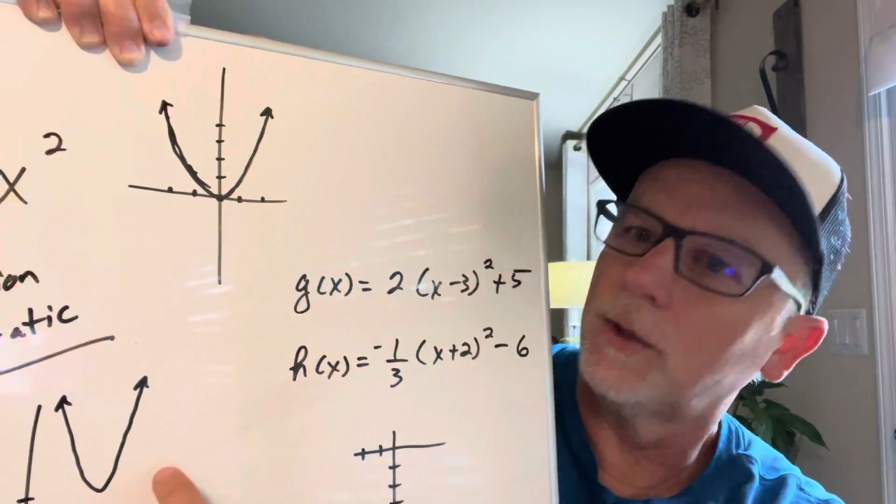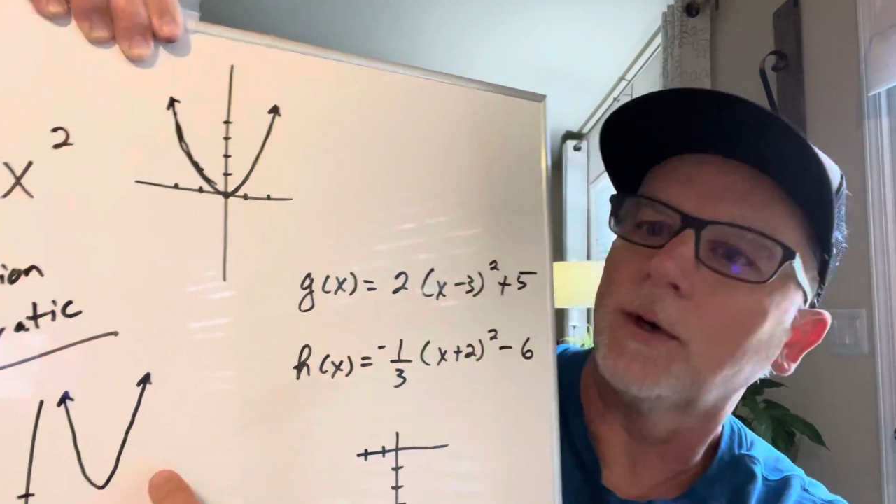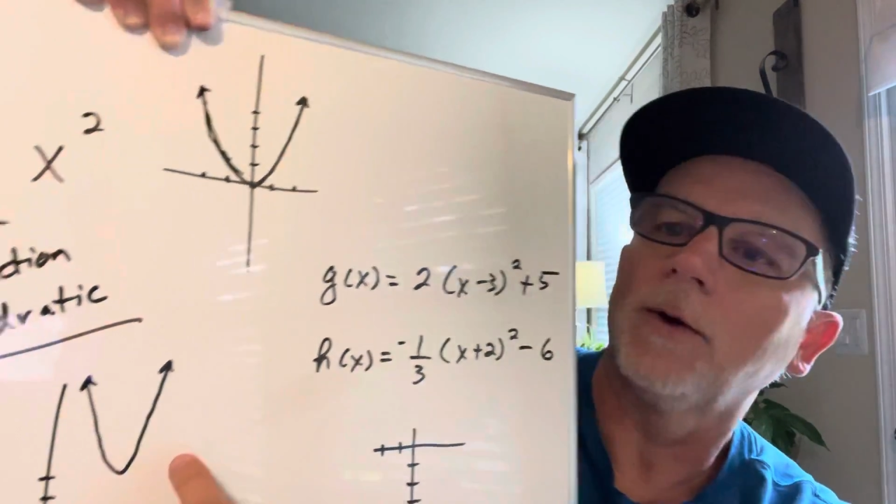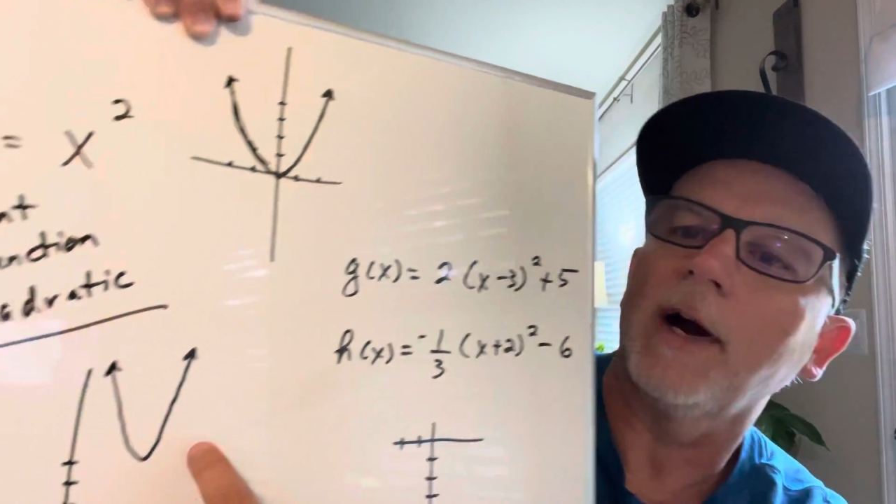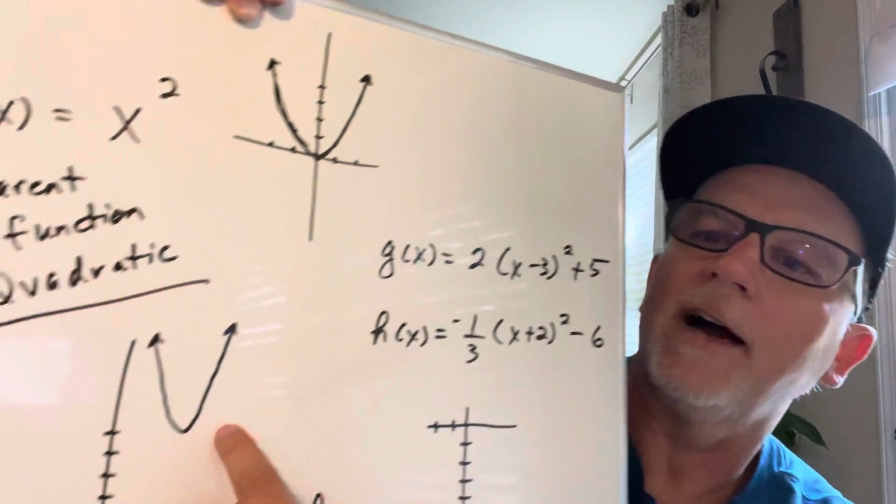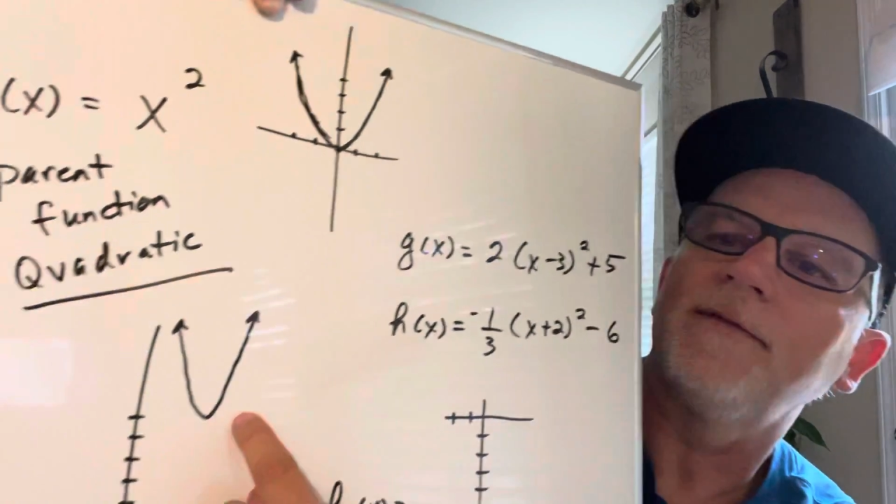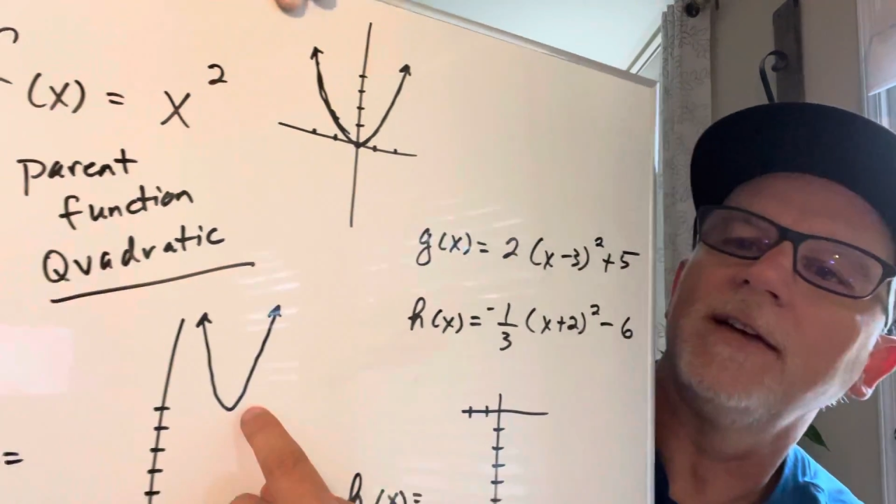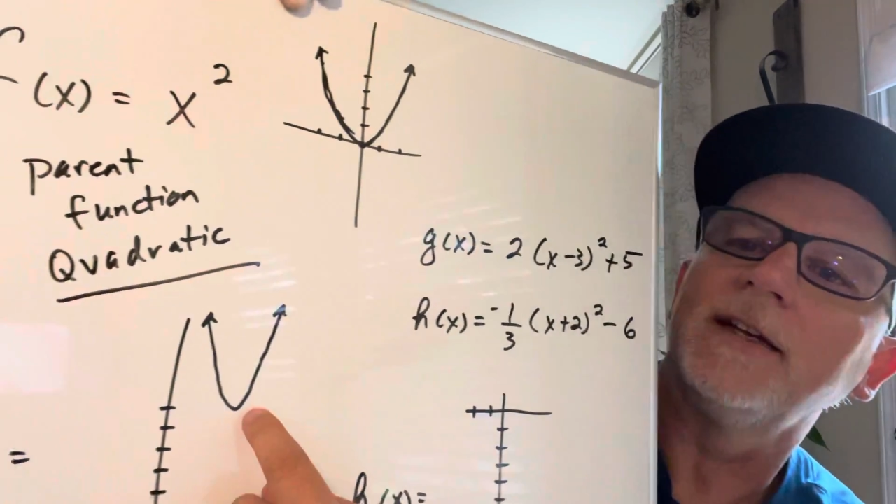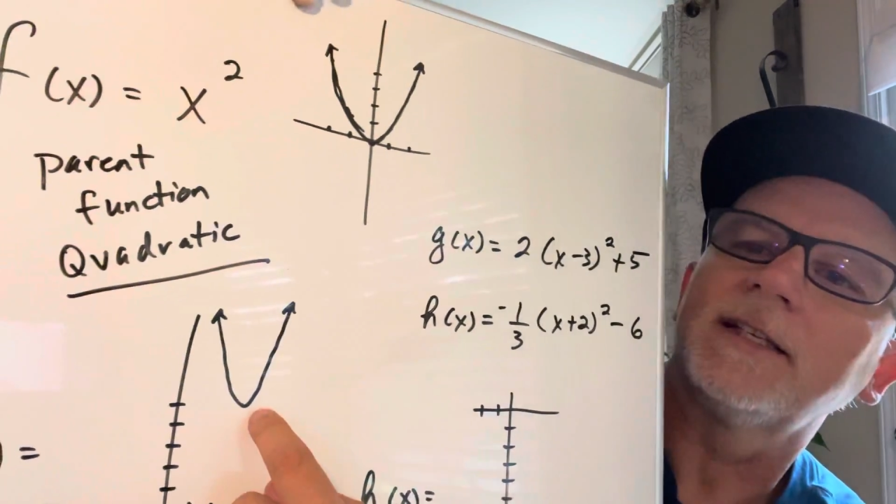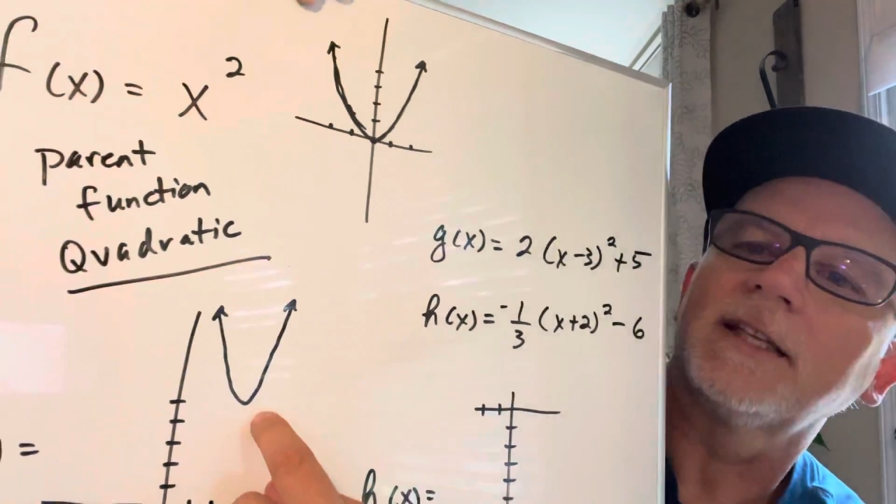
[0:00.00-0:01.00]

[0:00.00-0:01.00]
the graph is